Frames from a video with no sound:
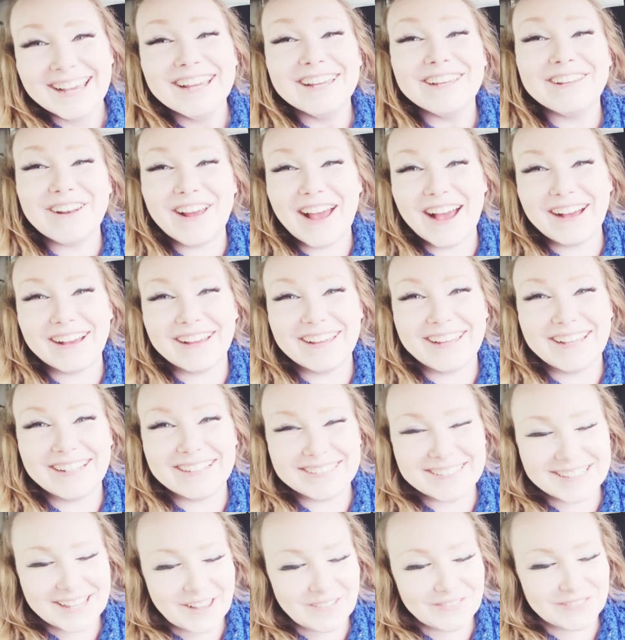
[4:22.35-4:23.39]
You know how it
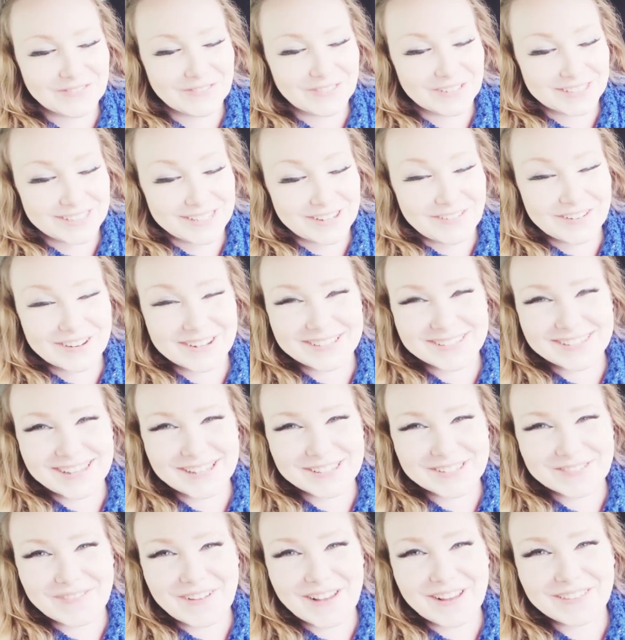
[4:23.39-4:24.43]
ends up. We'll see what it
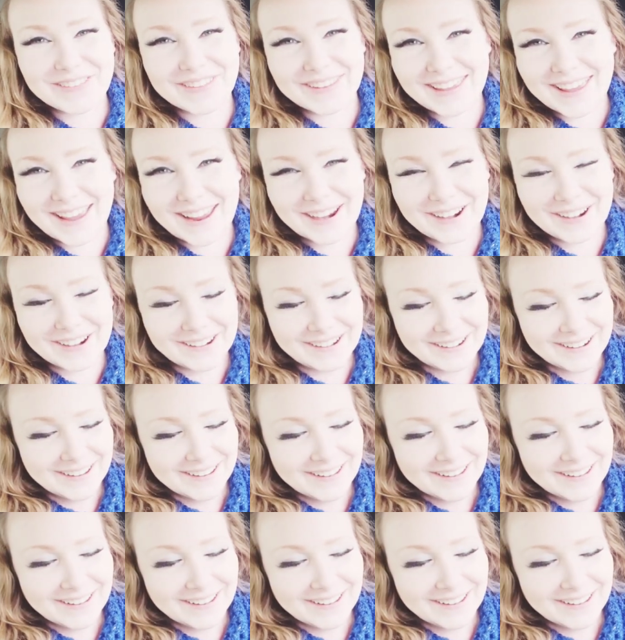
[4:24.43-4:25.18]
says about the care.